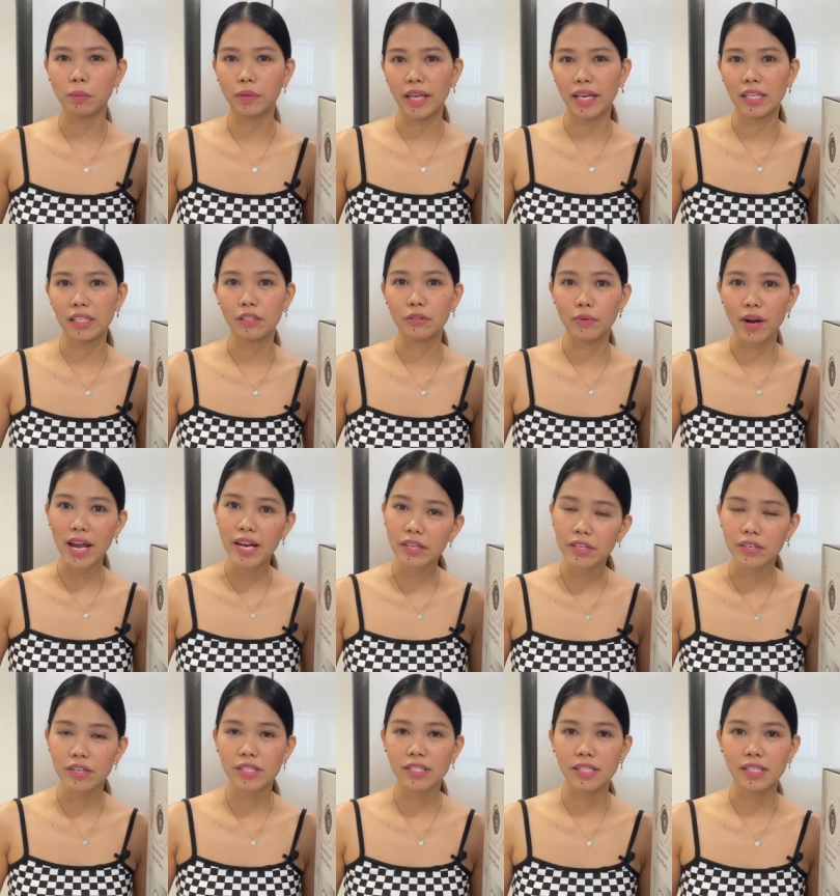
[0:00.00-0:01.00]
blade
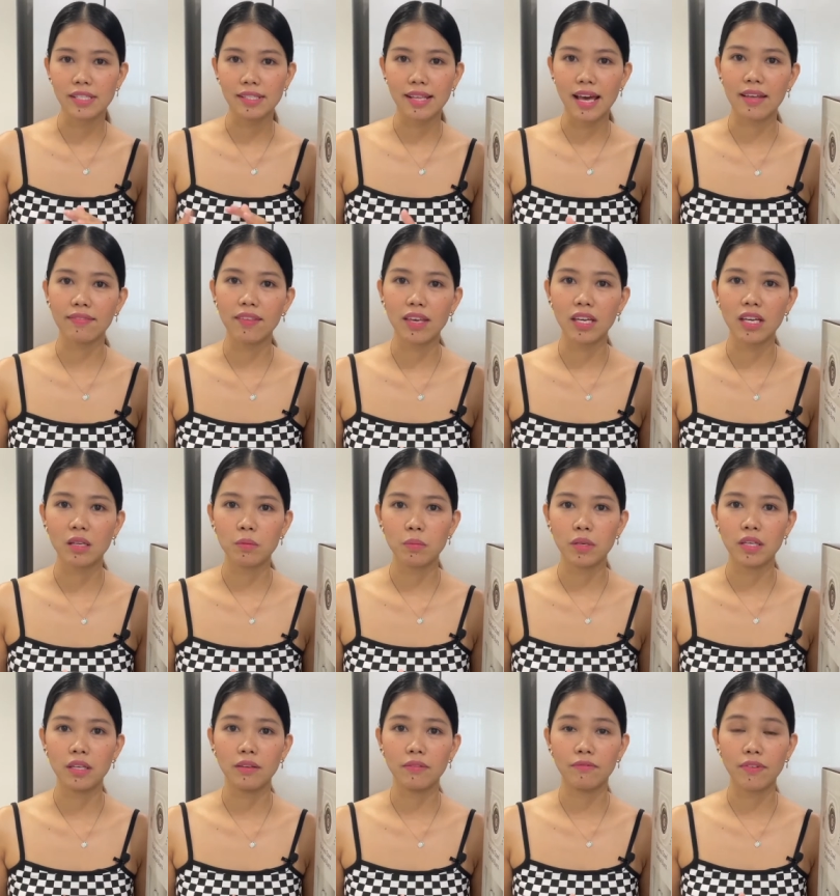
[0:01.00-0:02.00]
grinders is that they can
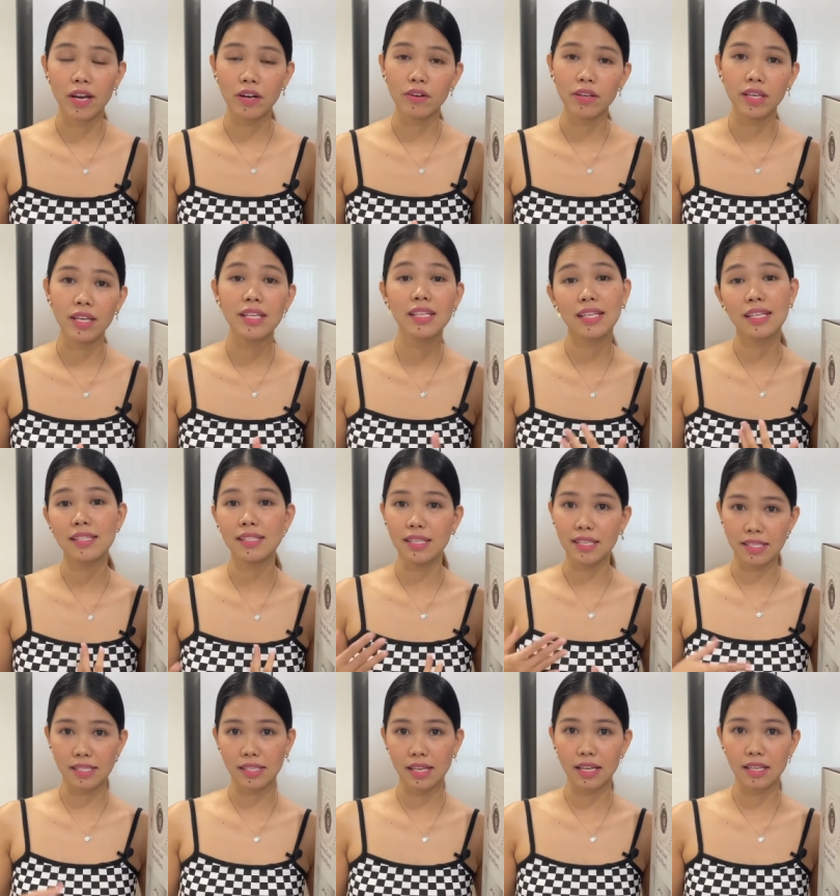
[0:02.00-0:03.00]
be very
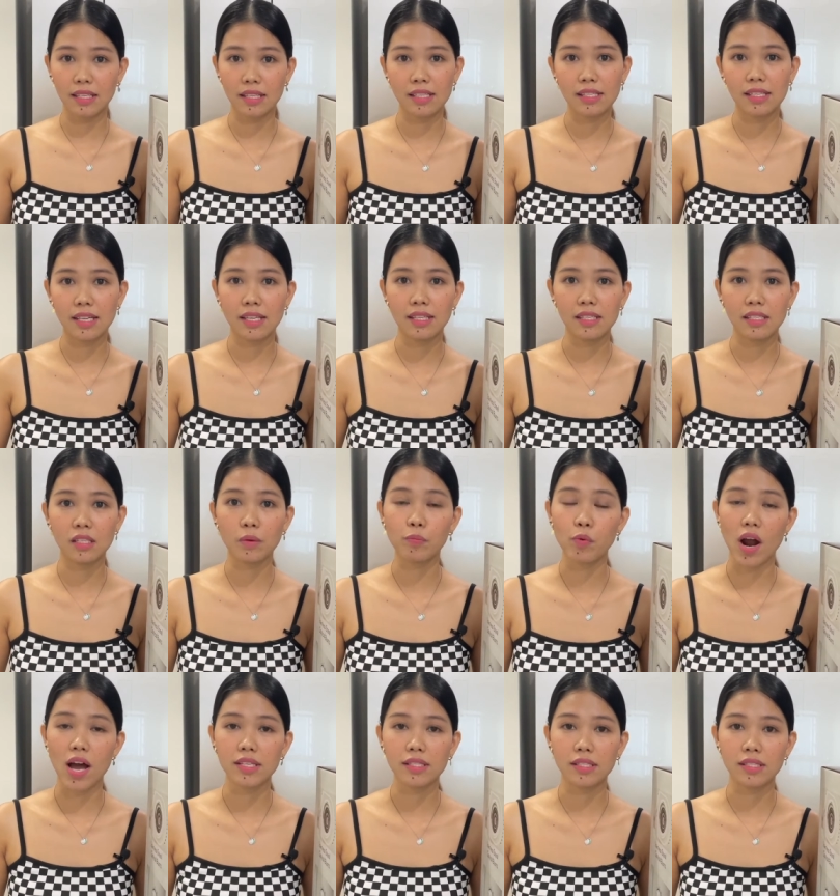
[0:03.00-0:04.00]
inconsistent since the
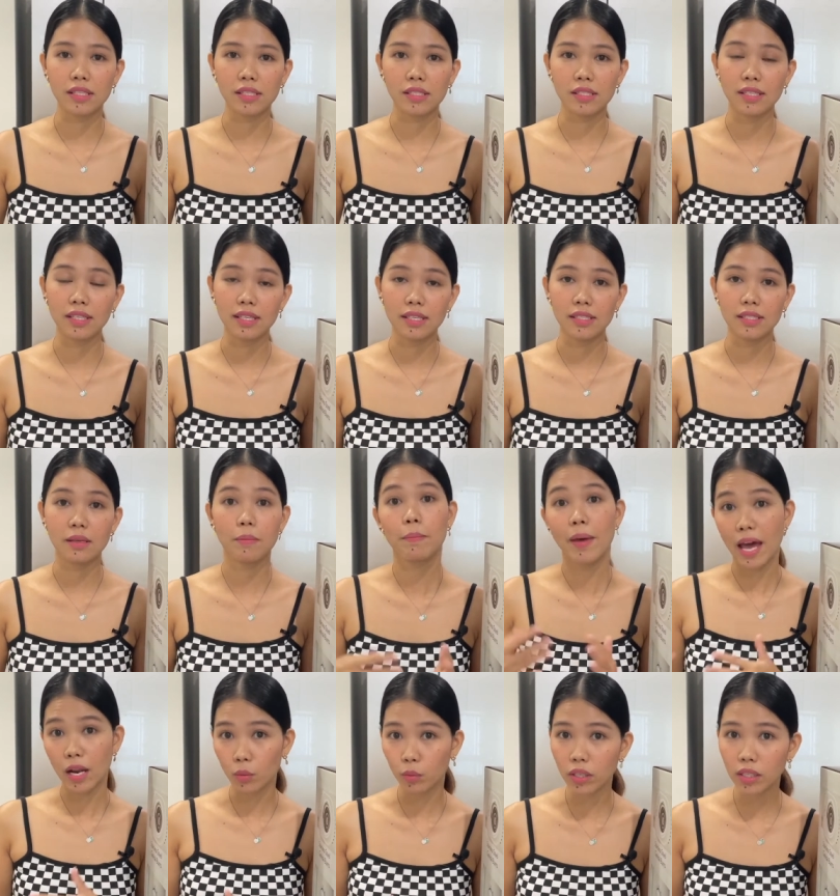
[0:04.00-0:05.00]
process is
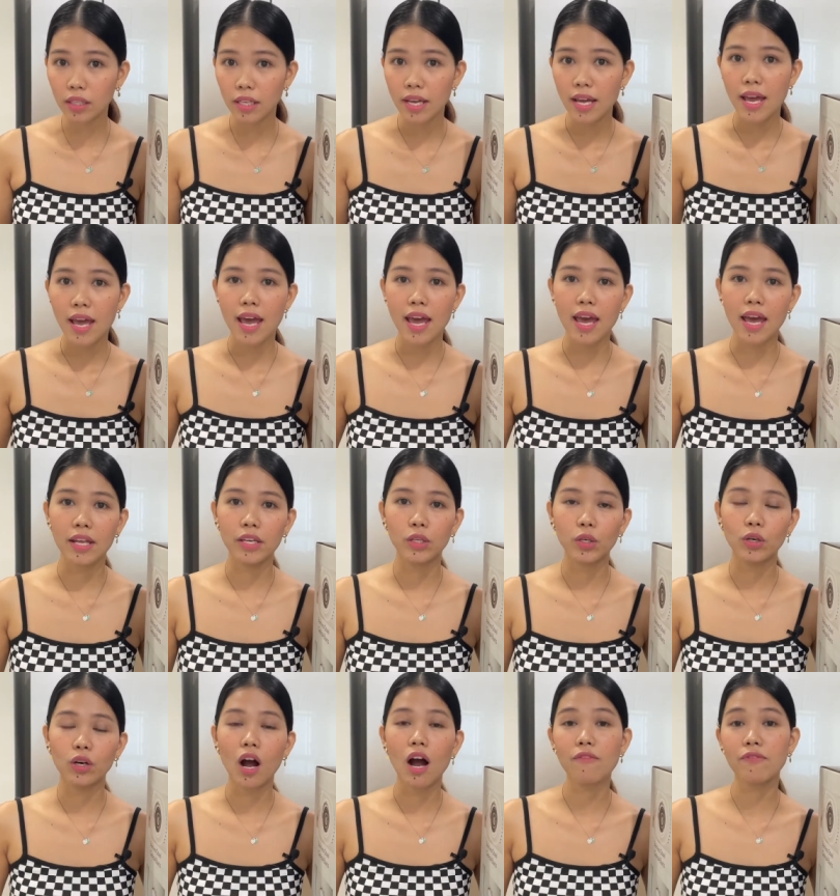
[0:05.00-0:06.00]
manual and
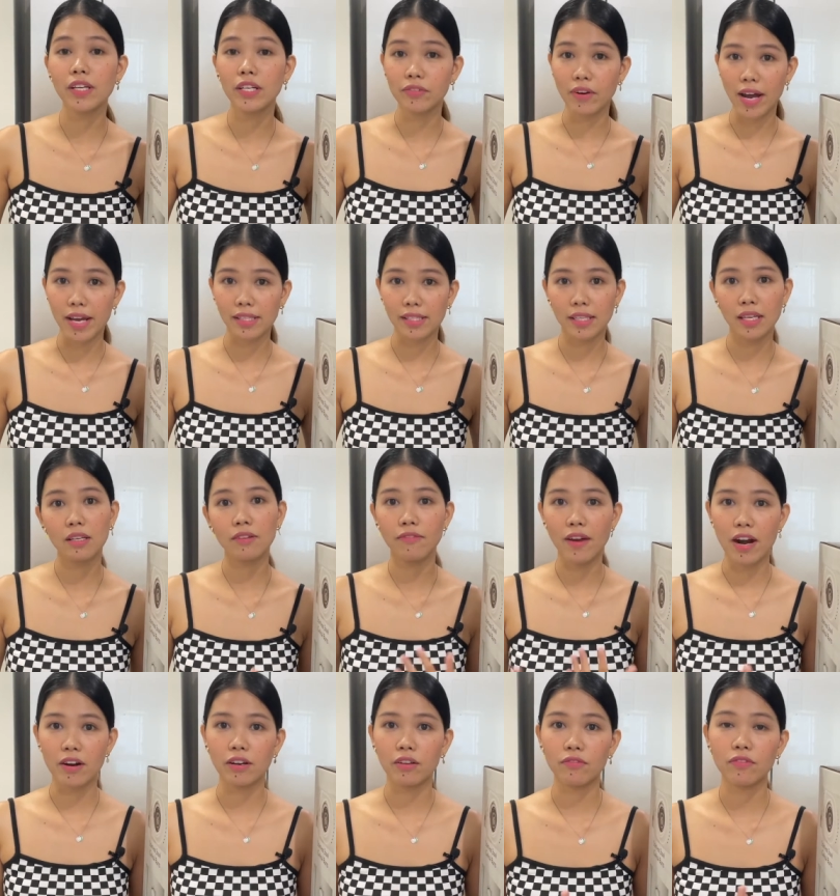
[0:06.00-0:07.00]
your coffee grinds can
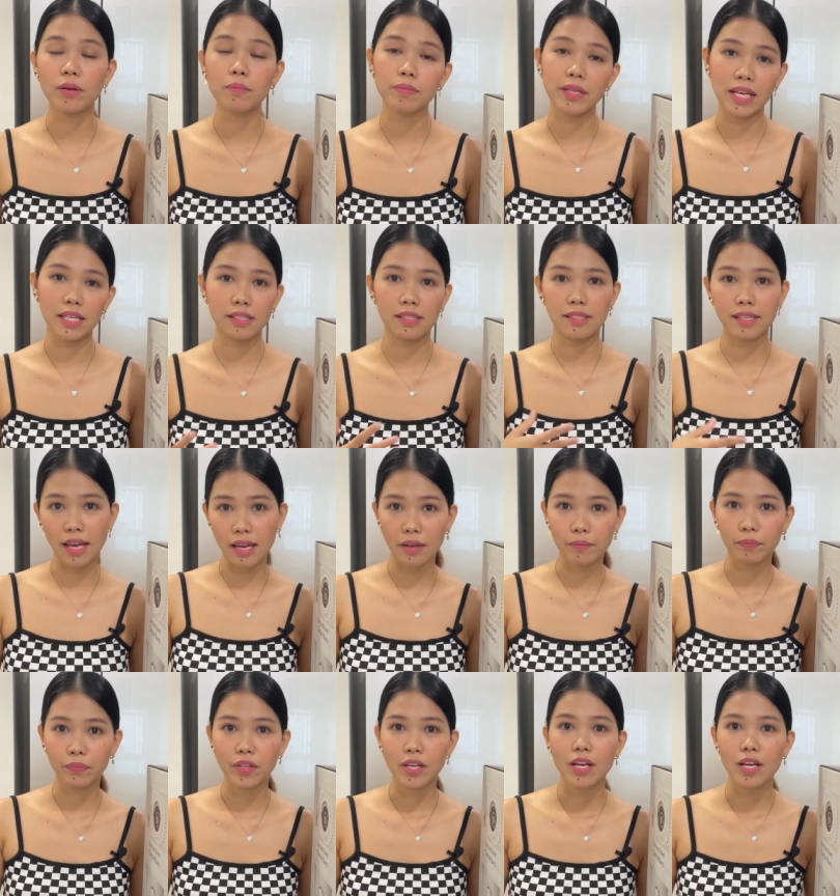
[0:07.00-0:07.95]
vary from day to day.